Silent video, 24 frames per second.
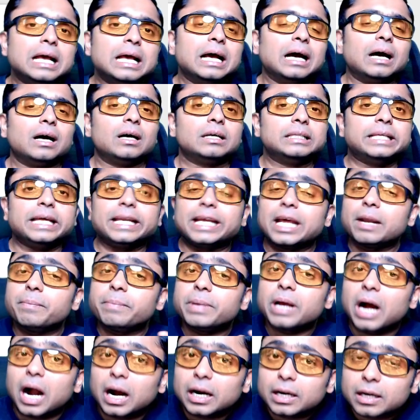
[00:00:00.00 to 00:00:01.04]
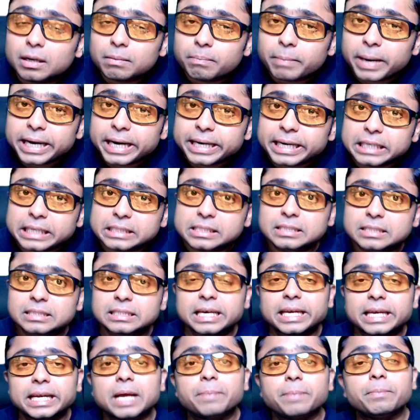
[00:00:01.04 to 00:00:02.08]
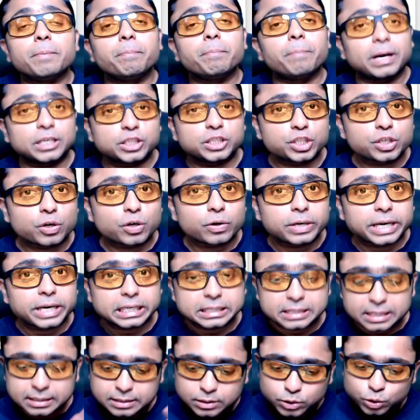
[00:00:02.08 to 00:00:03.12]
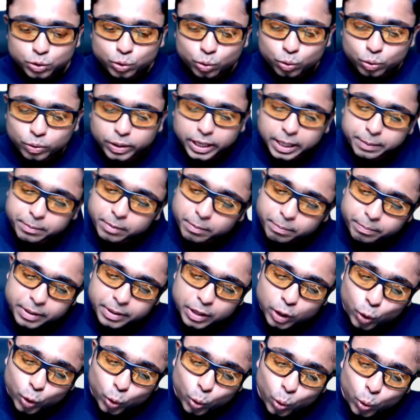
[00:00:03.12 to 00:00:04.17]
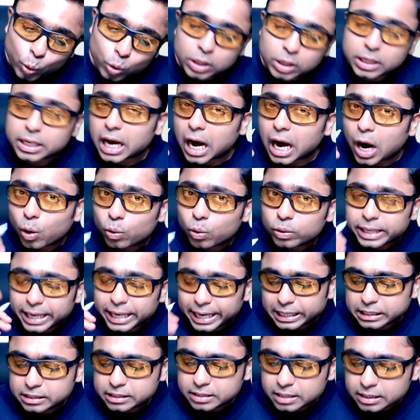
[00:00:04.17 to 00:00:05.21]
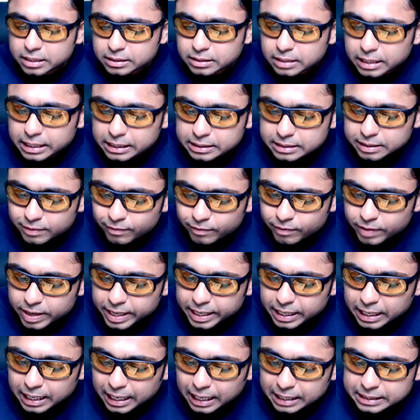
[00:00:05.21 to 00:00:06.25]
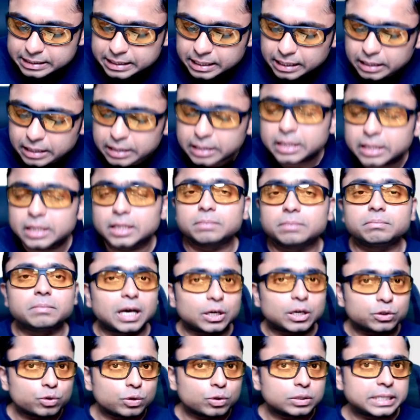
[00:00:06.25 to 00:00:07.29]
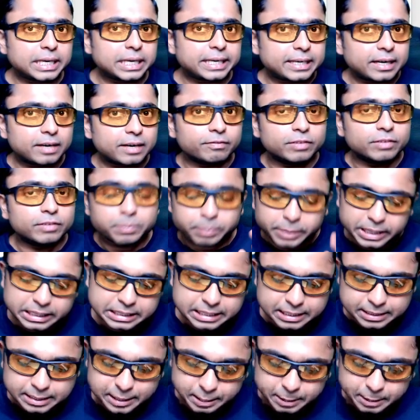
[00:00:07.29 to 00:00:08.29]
There can be undermined edges, there can be punched out edges. So remember, rolled out edges is a very classical term associated with BCC.